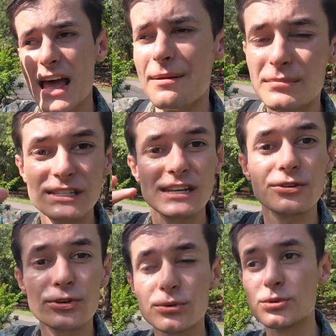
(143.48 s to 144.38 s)
and
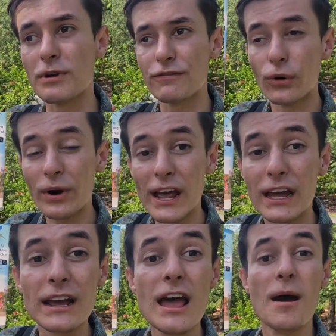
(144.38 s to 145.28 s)
materials
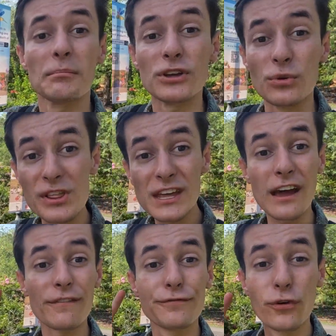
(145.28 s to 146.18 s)
beforehand, but you only
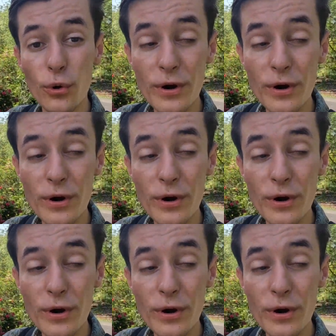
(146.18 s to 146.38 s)
get 4